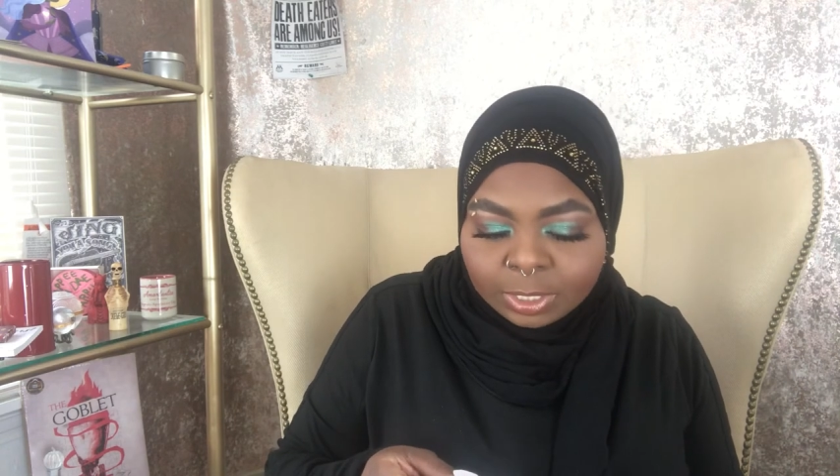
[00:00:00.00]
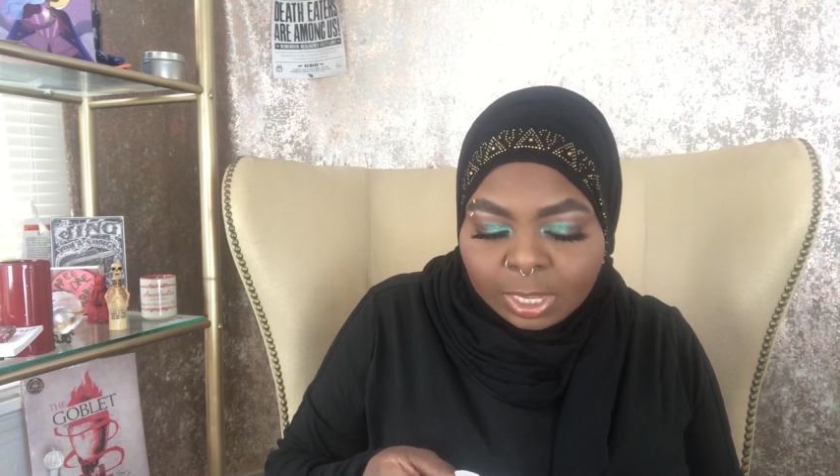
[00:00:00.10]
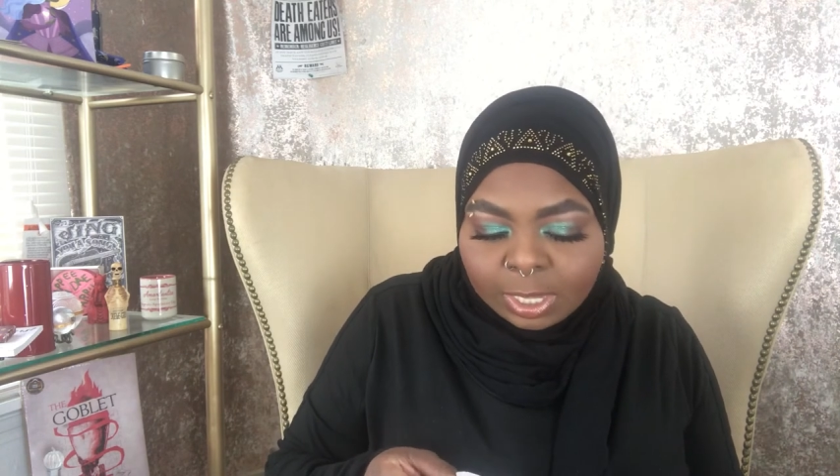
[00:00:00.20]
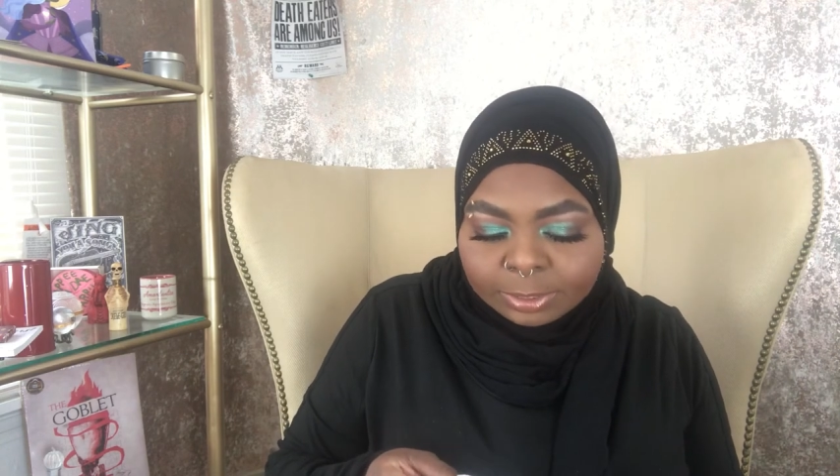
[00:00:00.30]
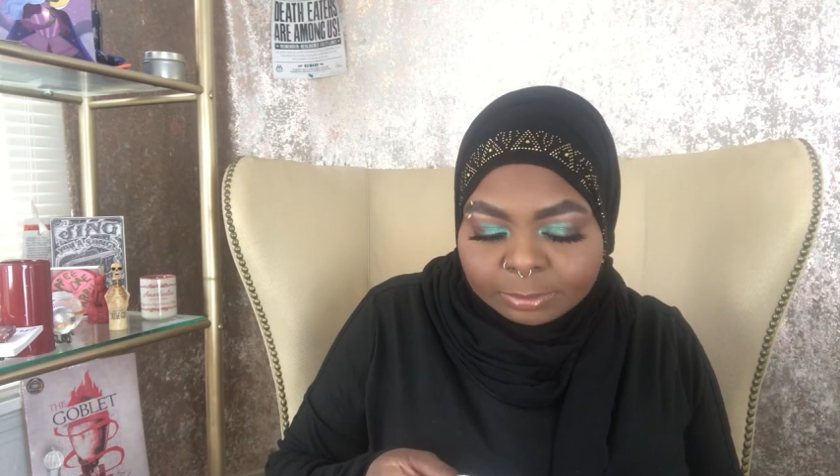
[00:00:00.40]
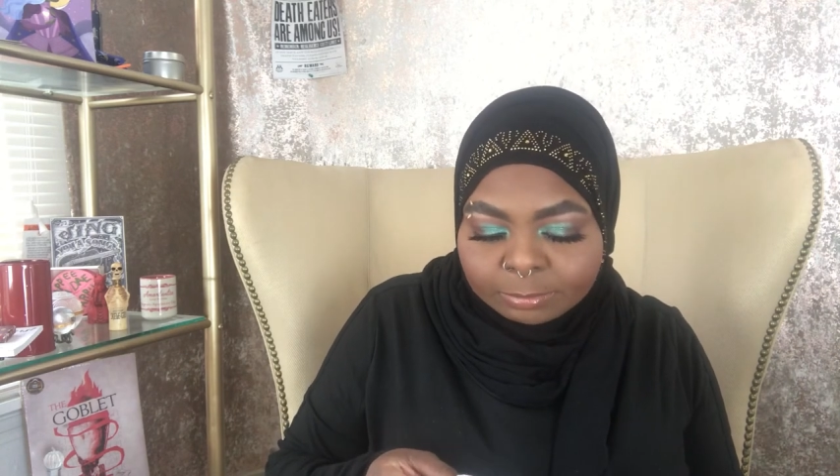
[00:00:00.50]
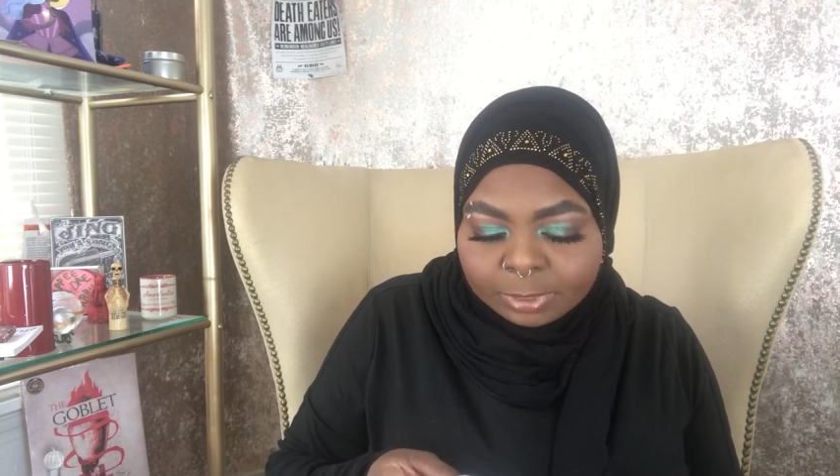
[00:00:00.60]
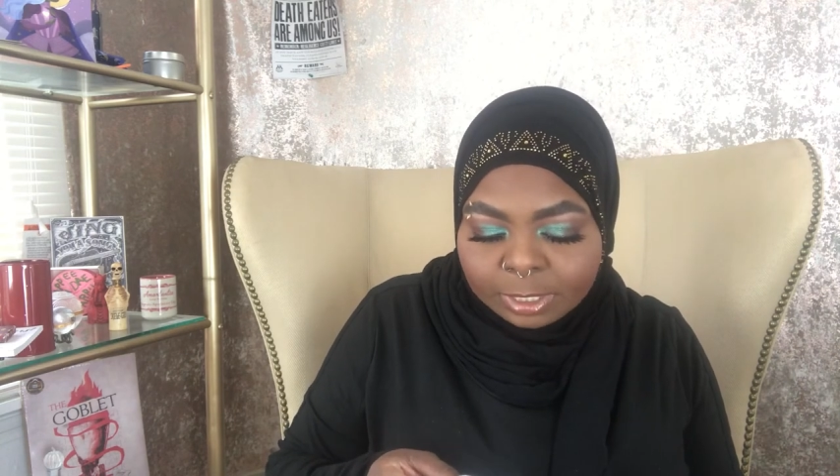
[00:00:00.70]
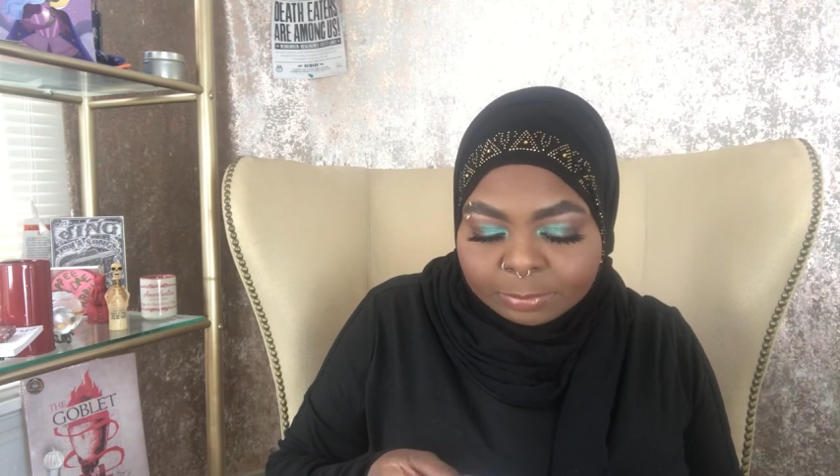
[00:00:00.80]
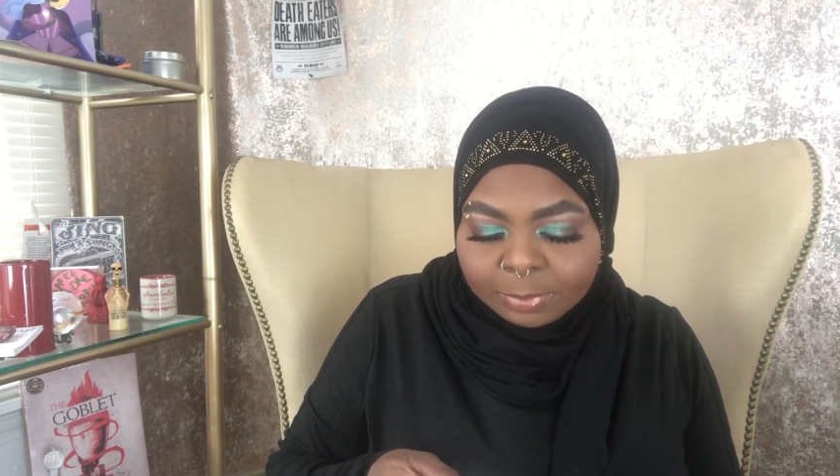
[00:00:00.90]
I am
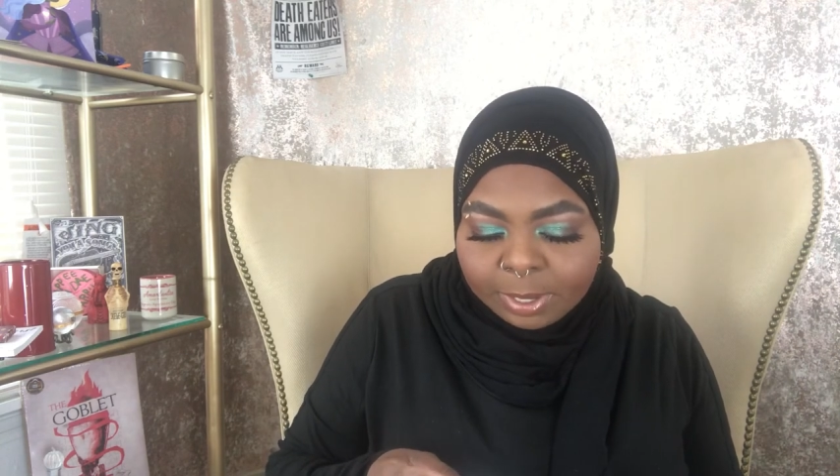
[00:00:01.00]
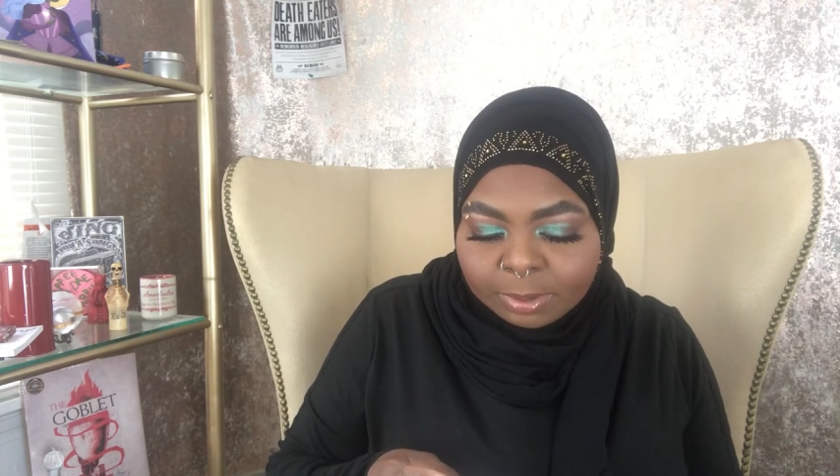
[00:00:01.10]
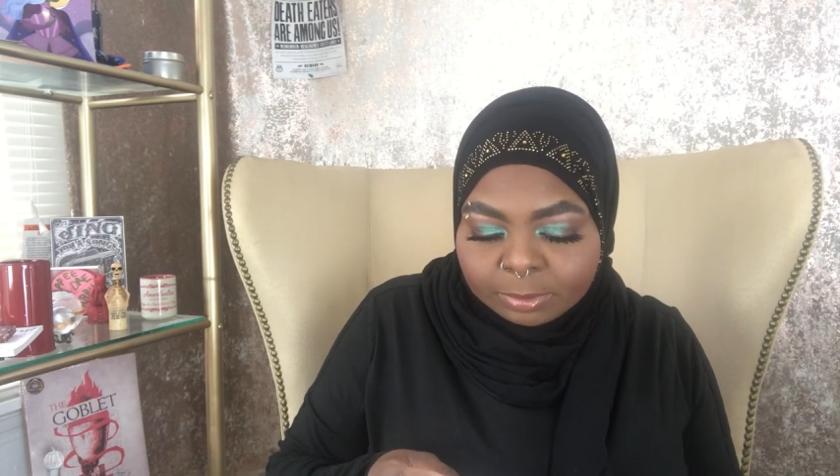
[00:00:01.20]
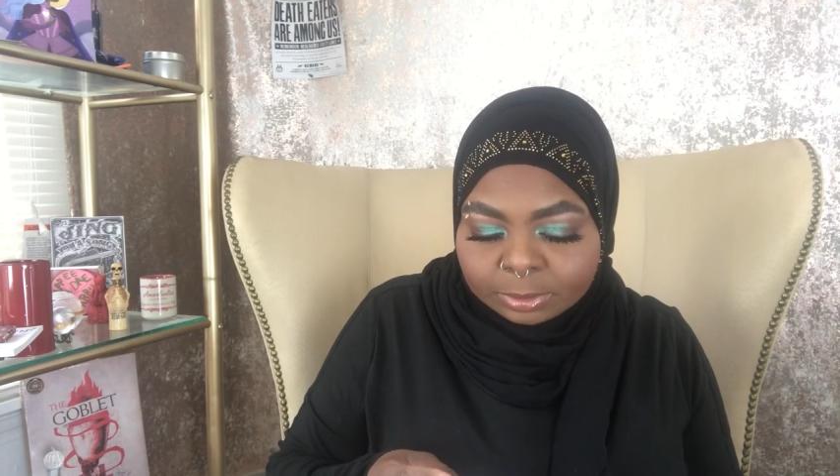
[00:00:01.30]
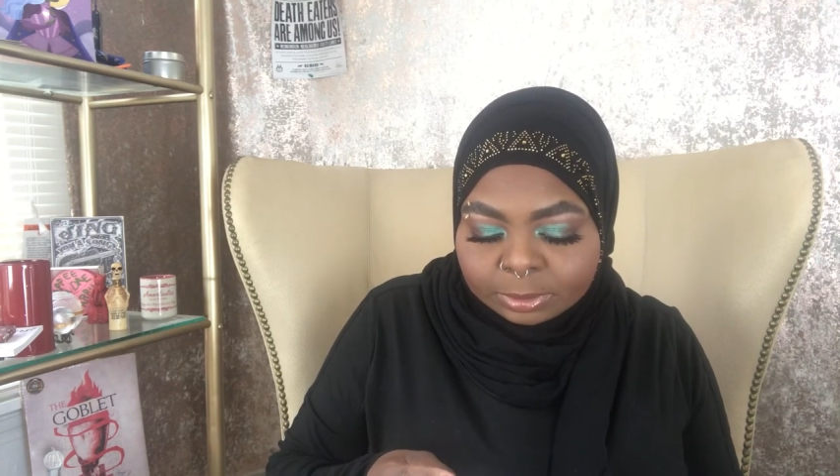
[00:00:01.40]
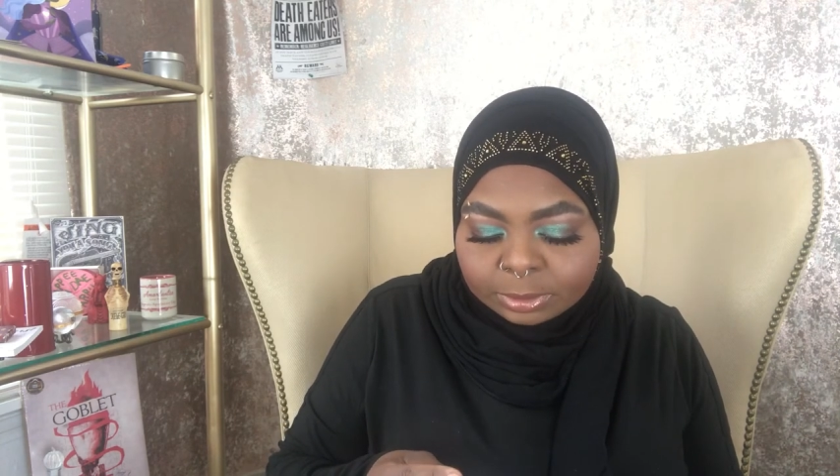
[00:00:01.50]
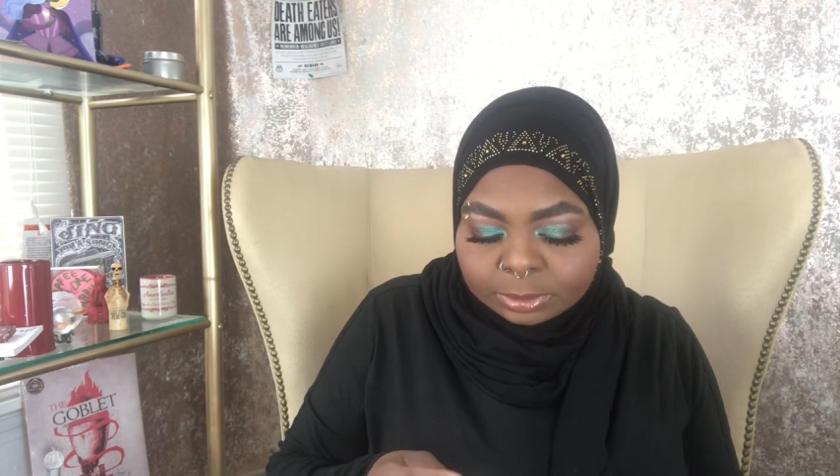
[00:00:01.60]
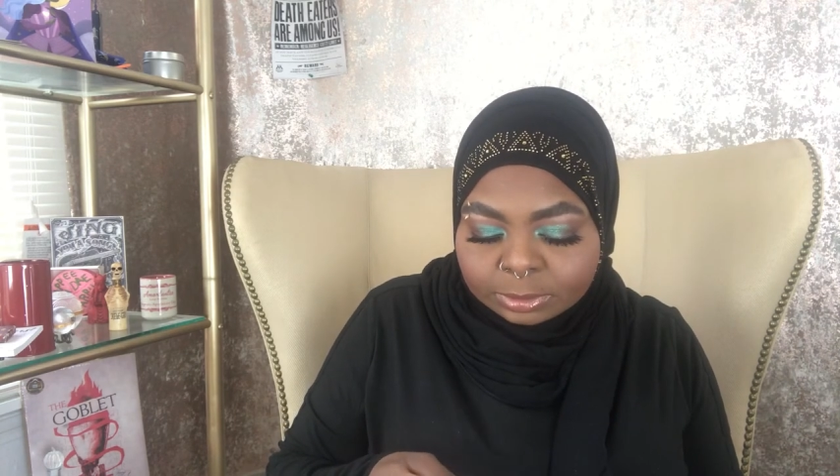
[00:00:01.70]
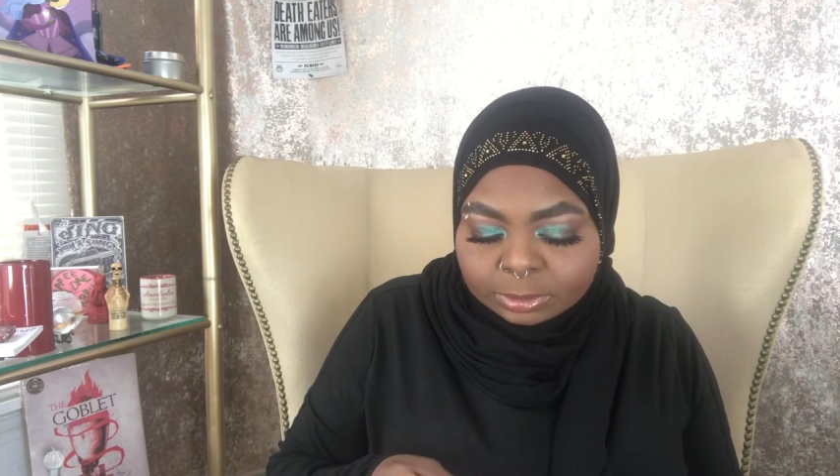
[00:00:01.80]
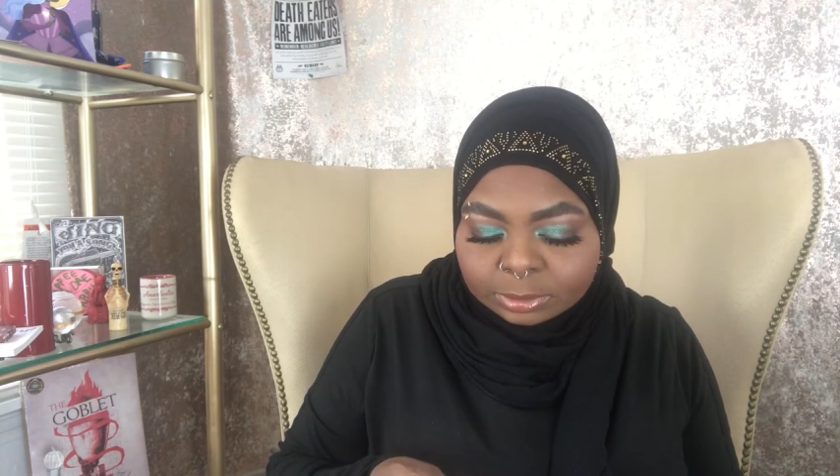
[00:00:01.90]
not
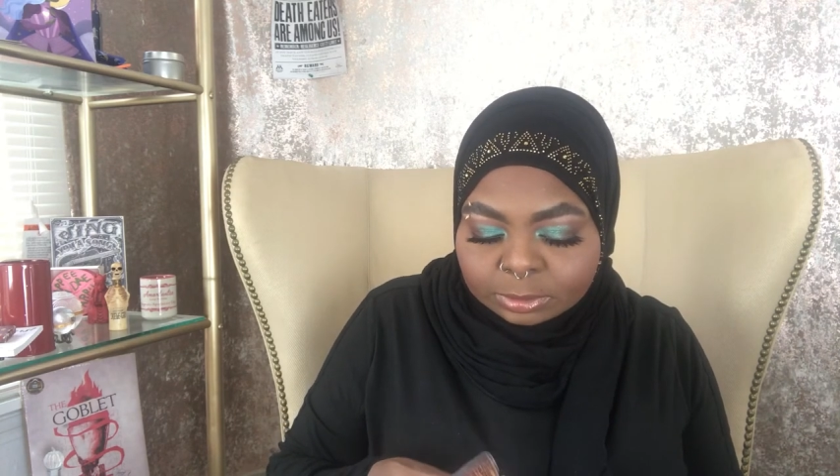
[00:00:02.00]
powerless.